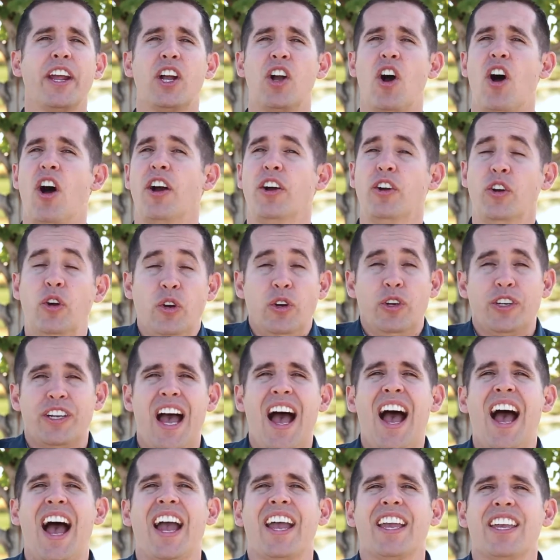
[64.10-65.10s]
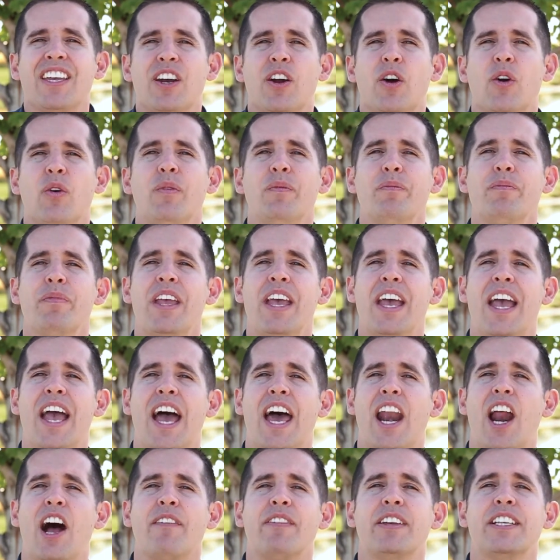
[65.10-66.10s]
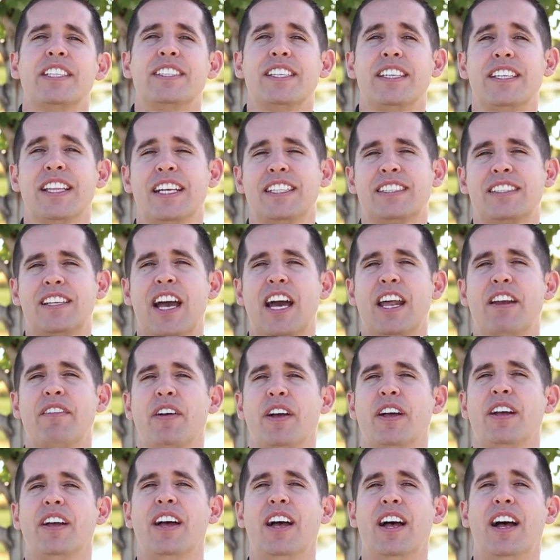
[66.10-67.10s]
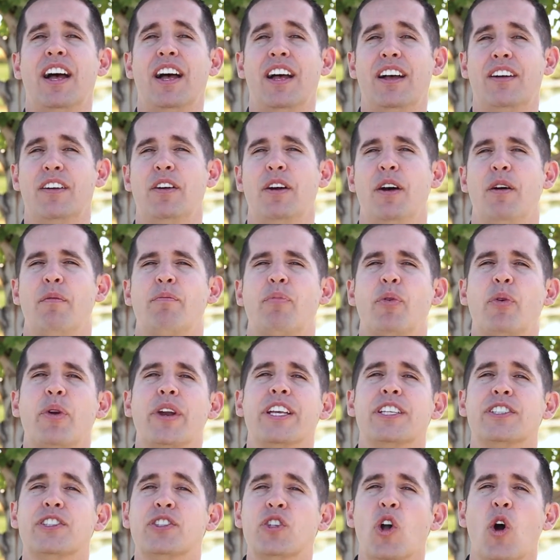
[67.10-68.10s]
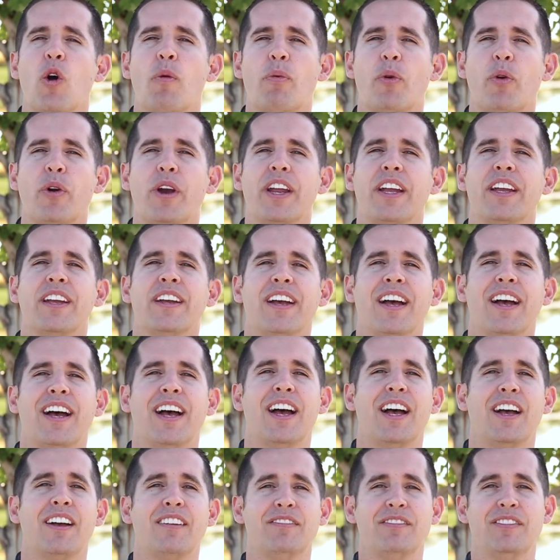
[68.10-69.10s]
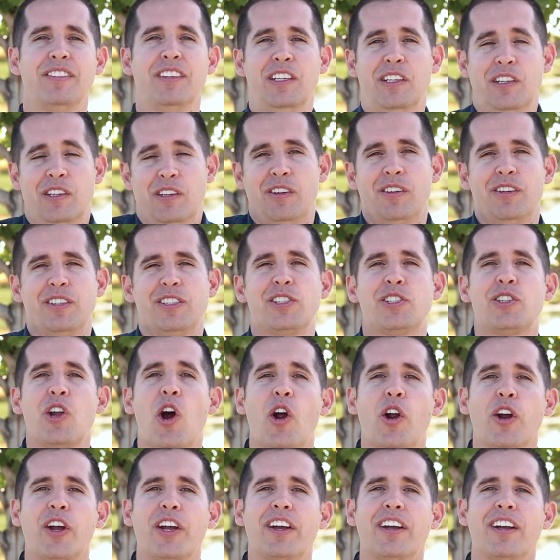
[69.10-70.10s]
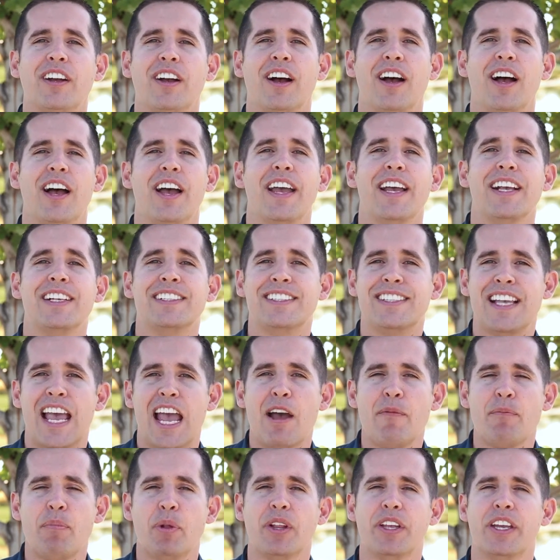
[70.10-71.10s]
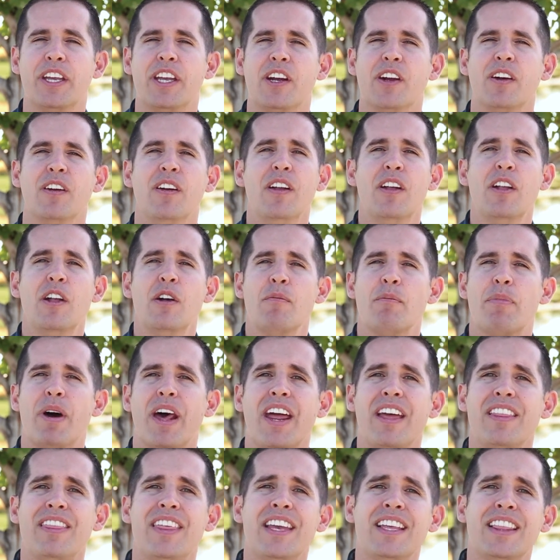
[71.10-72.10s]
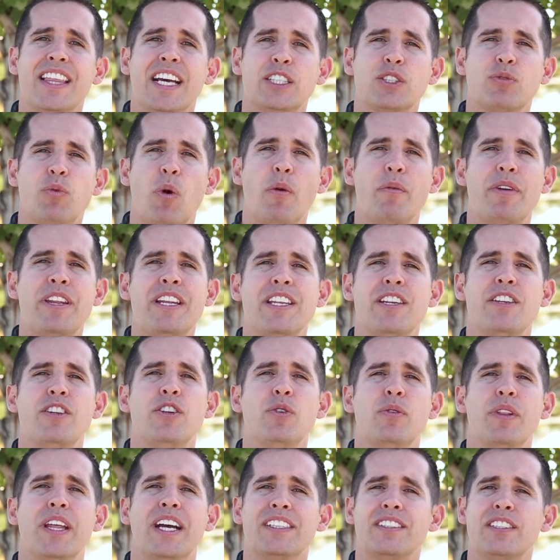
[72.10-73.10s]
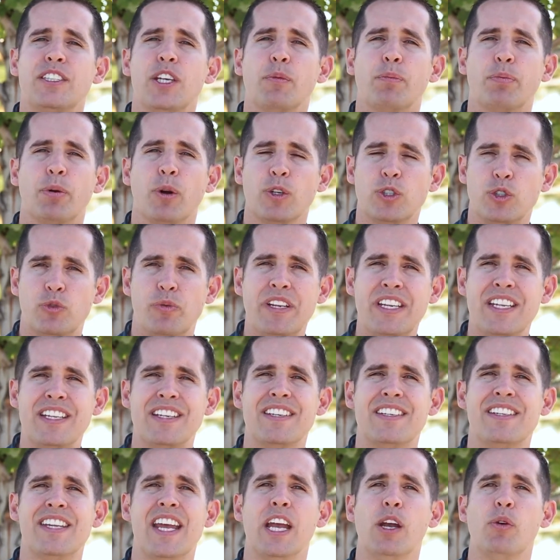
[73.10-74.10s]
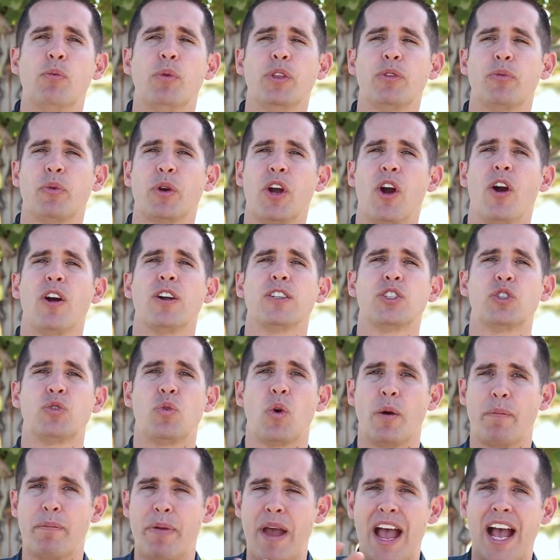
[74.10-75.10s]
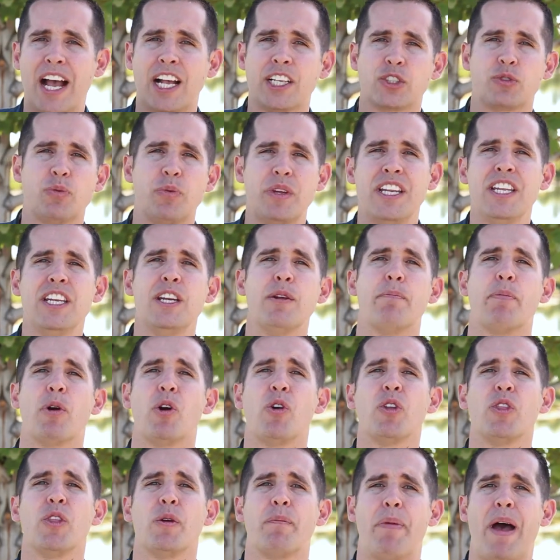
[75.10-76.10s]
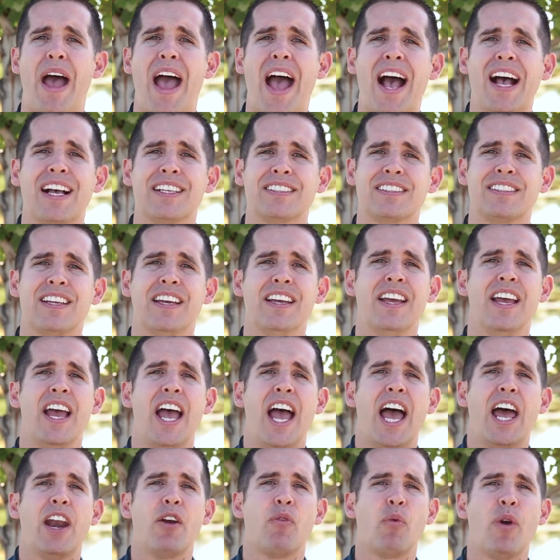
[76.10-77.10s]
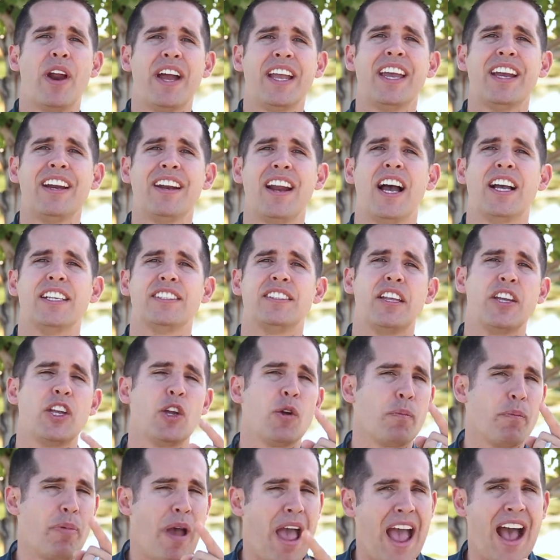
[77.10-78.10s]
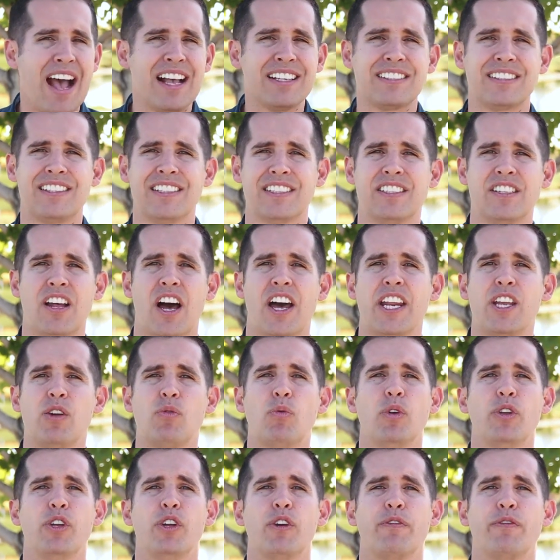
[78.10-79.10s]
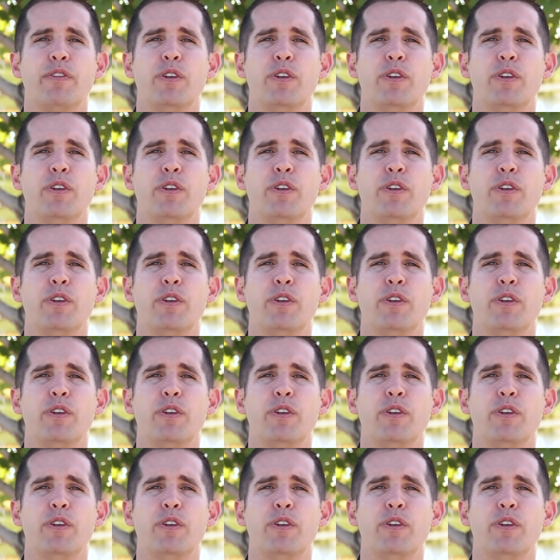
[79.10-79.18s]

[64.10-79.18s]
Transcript: and conquer or die, you know? And obviously that's kind of a, a, a pretty sobering uh, stark uh, example here, but I think that's what we need to do. That's the approach we need to take with regards to our past. We need to burn the past and recognize that your past does not equal your